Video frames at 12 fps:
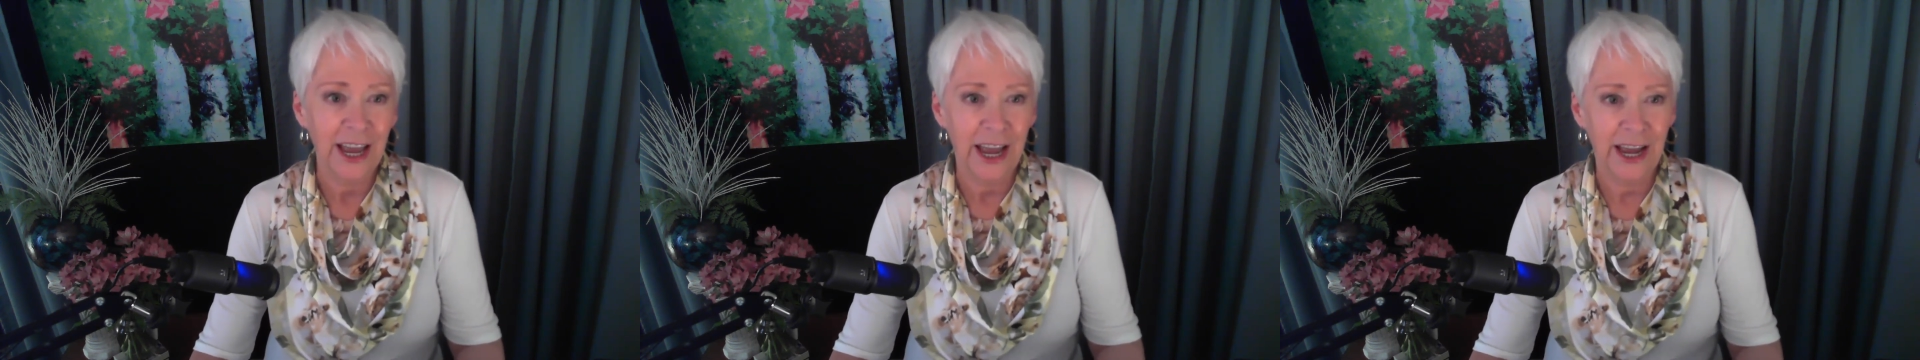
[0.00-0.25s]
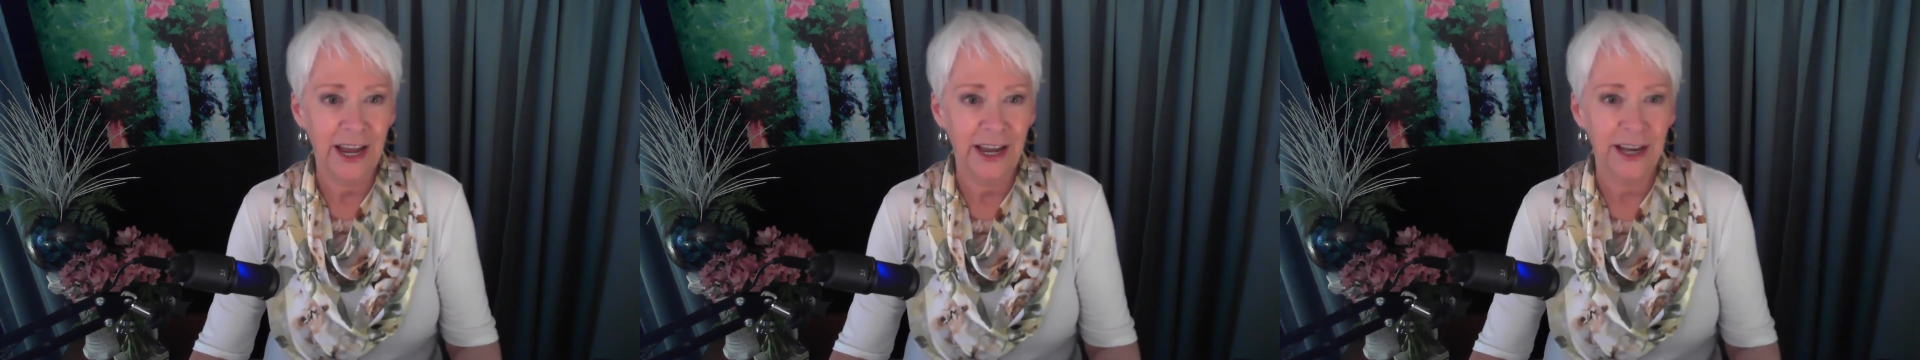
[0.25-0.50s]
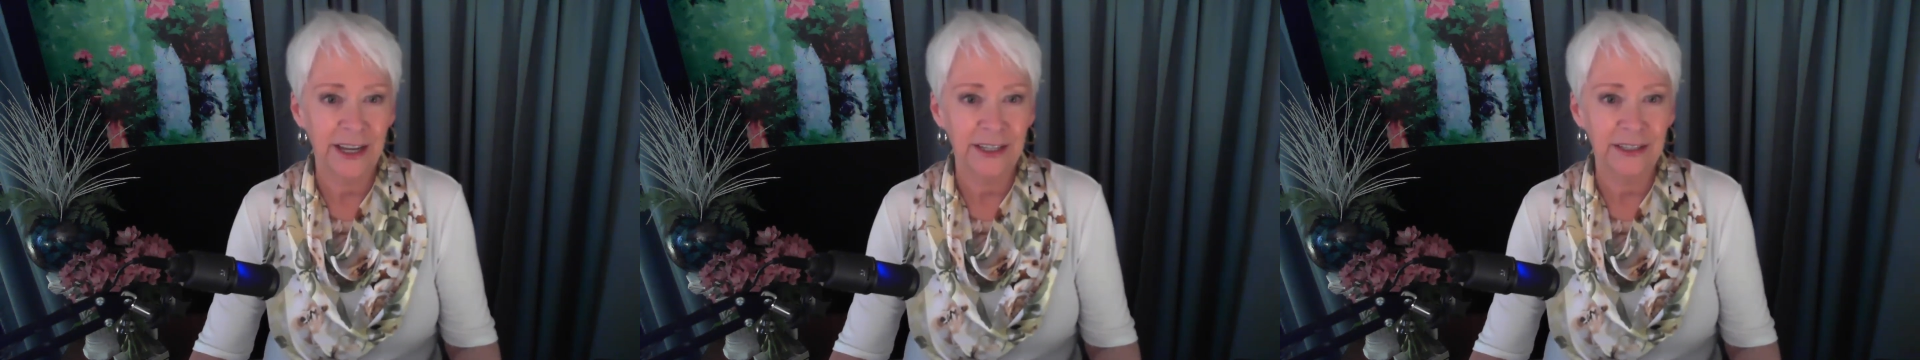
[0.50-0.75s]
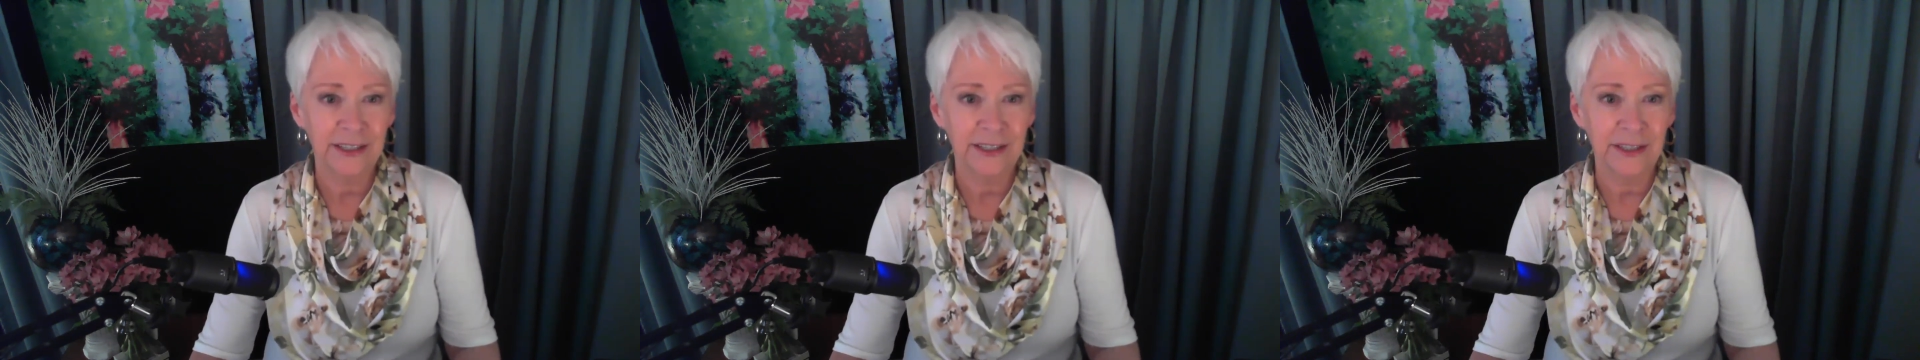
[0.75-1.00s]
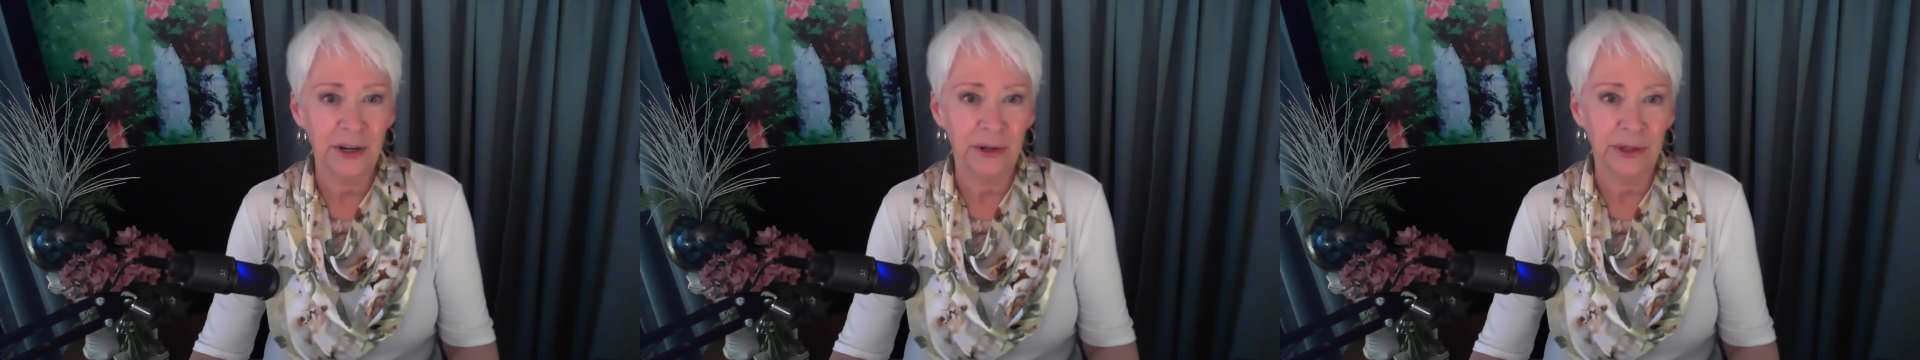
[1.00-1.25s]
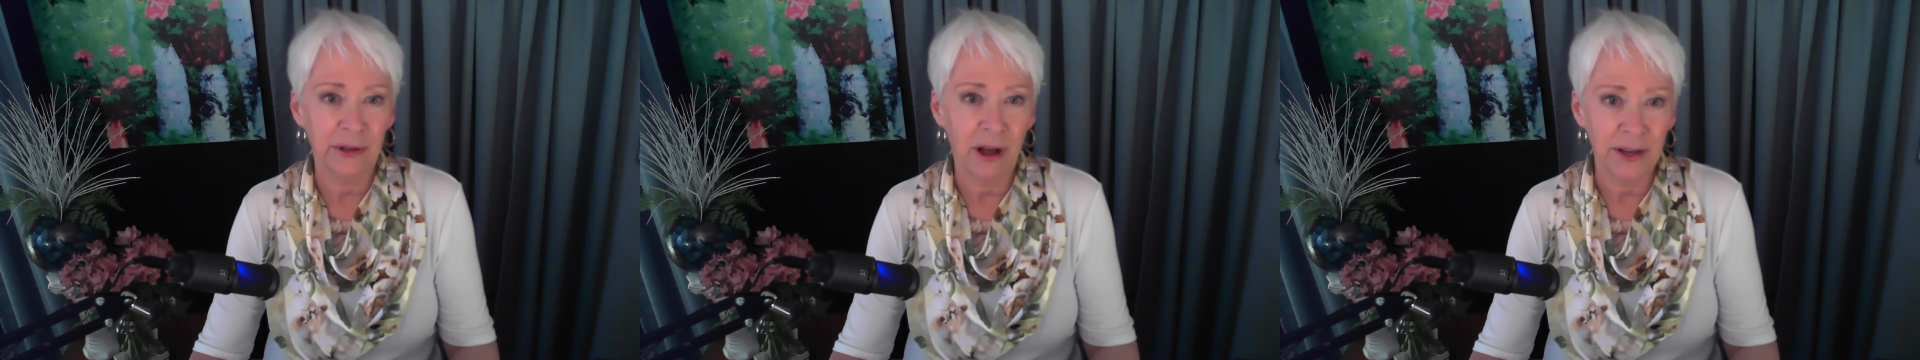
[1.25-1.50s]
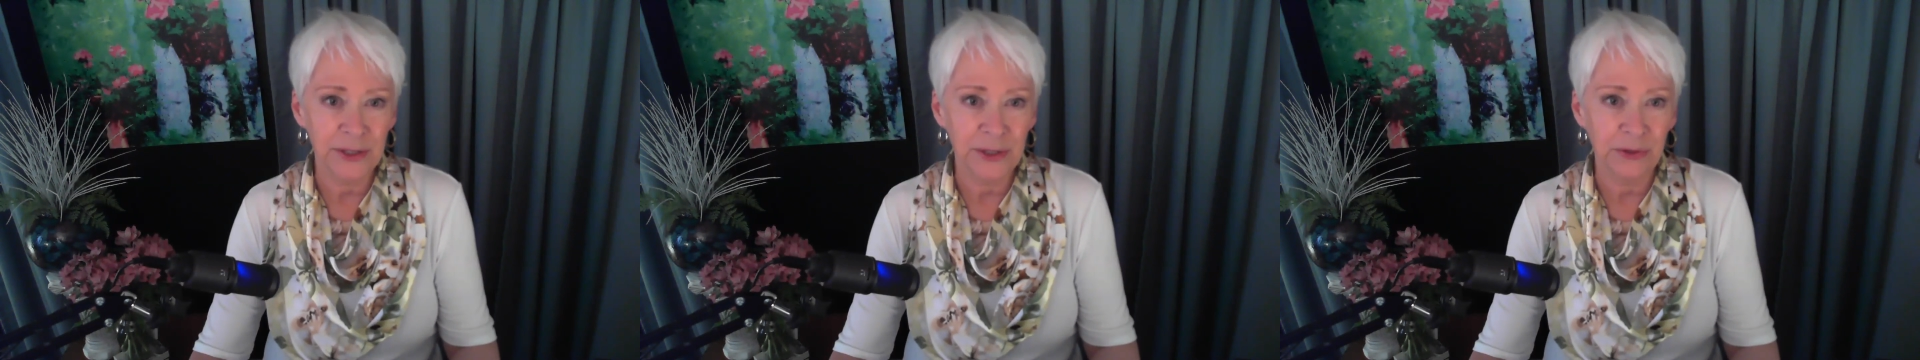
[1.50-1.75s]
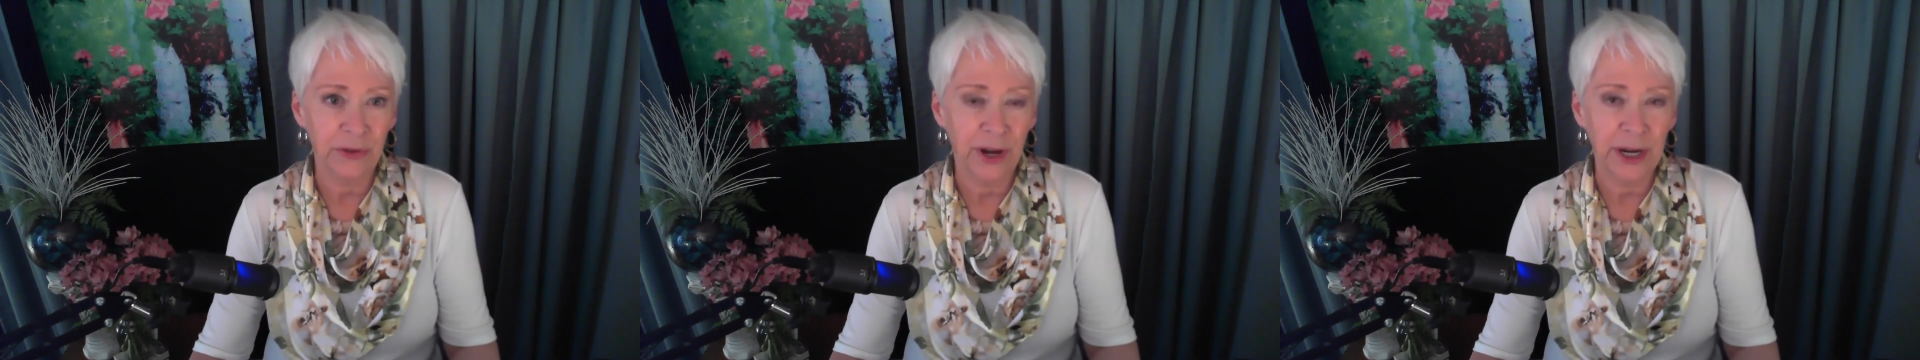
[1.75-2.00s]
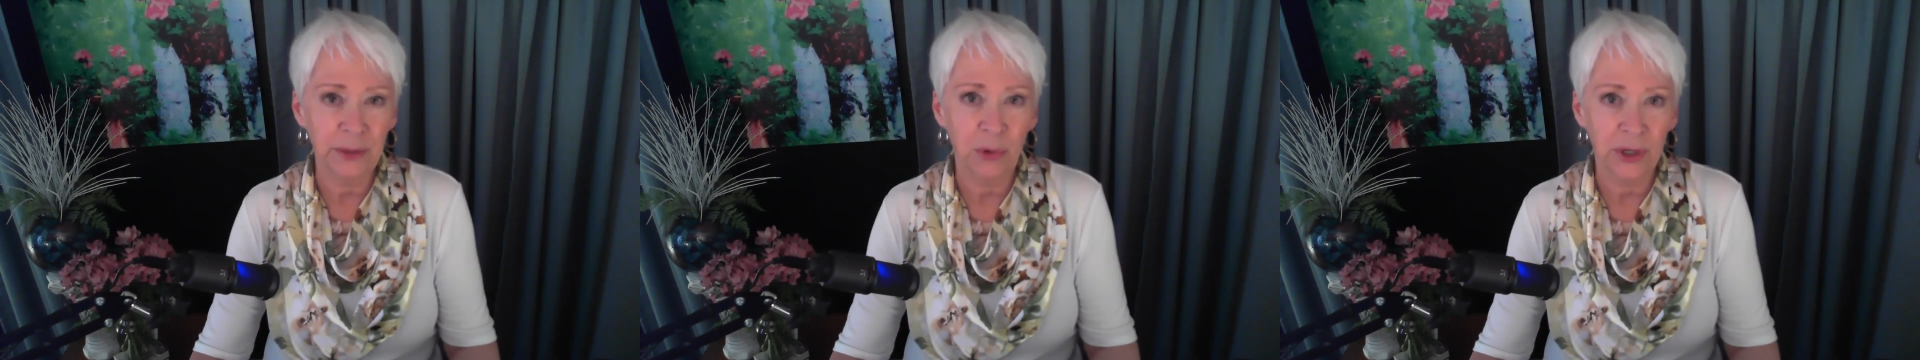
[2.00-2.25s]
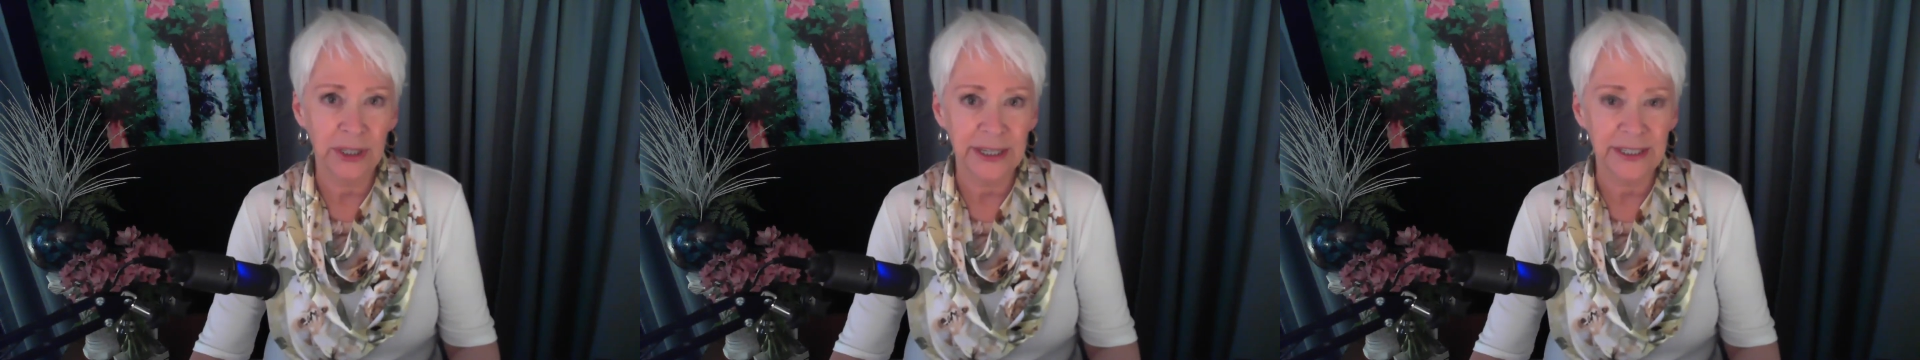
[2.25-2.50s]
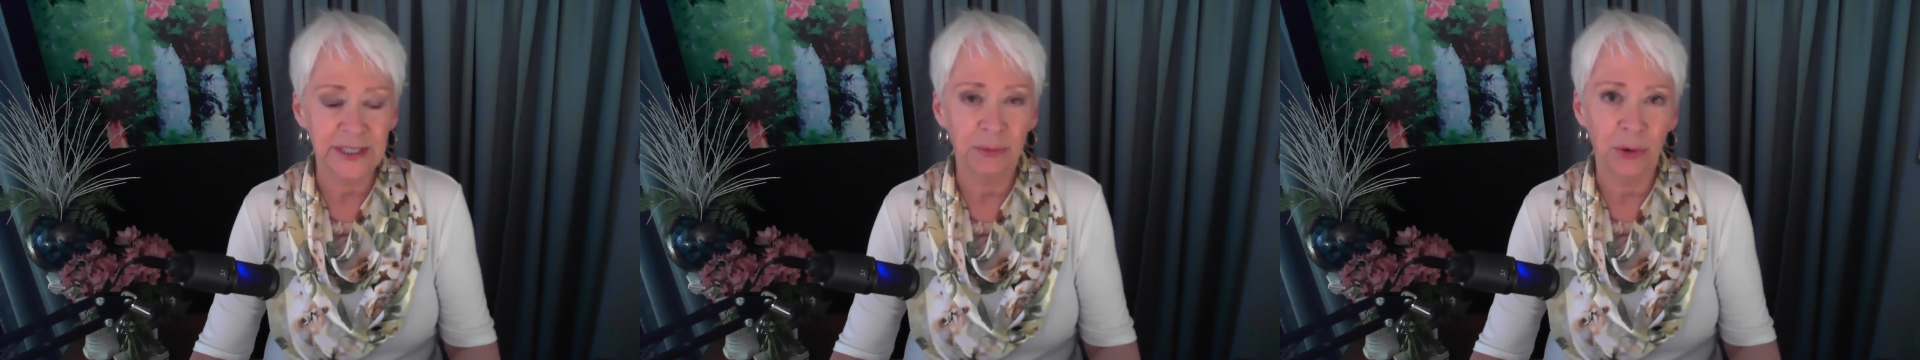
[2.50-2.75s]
And you'll also find more links,